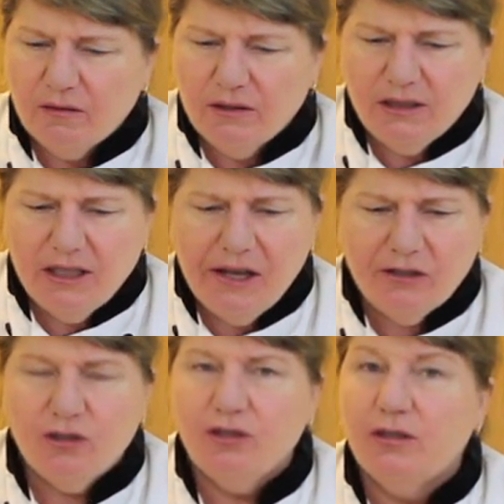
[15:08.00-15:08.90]
The
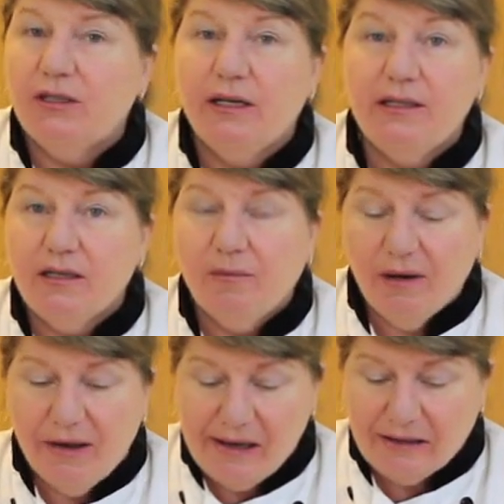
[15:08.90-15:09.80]
texture, the taste of the
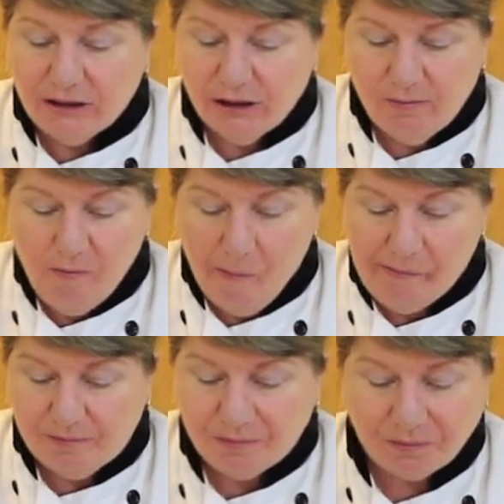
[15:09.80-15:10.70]
molasses,
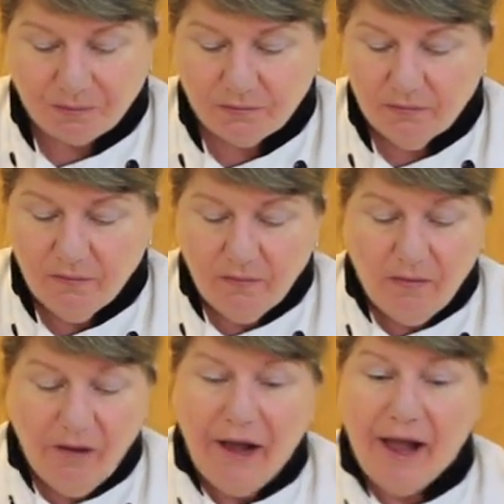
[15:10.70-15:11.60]

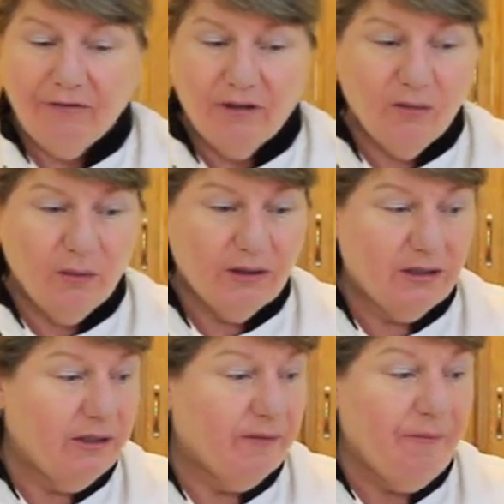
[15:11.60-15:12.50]
having it with
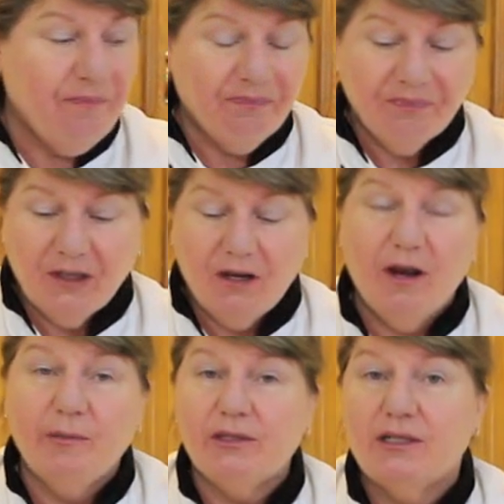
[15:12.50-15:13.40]
the
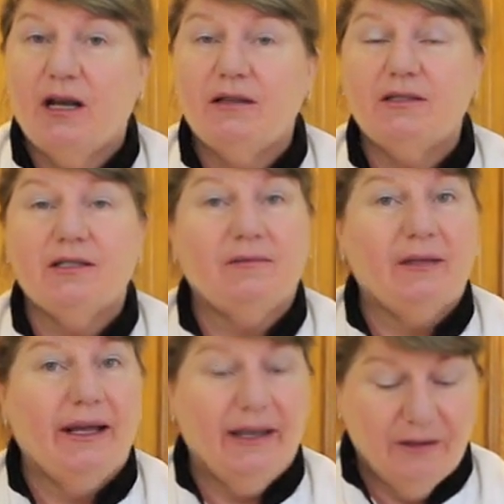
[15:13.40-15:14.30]
caramel sauce
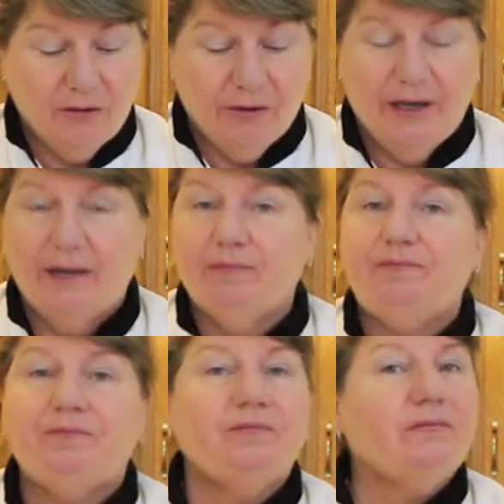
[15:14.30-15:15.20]
and the cream,
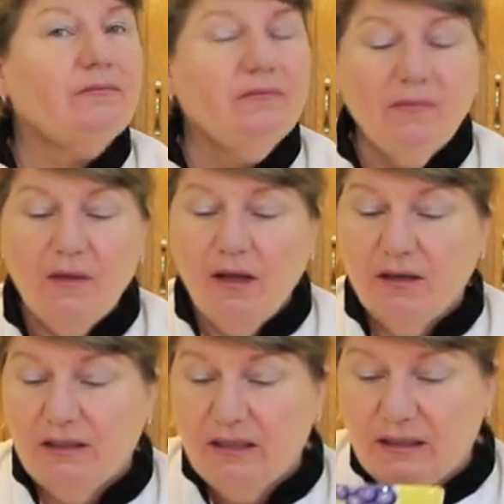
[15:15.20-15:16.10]

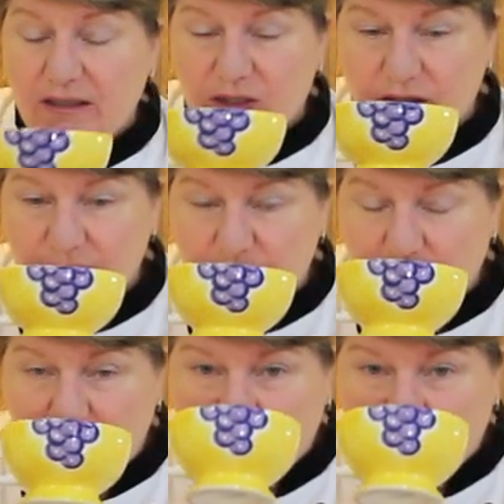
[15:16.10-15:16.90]
delicious.